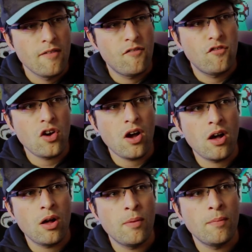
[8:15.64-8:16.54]

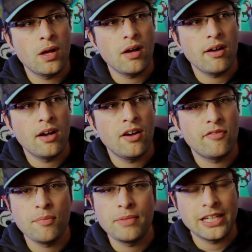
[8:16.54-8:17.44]
from
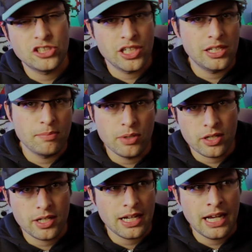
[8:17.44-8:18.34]
that shitty book.